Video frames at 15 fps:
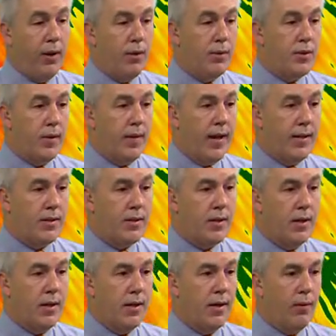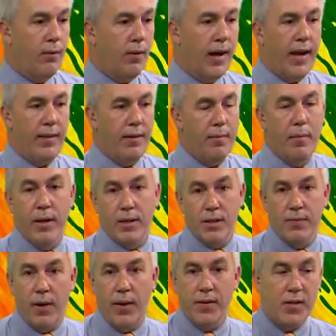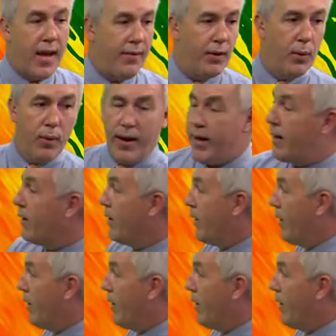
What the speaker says: So that's right in the midst of all this heavy rain.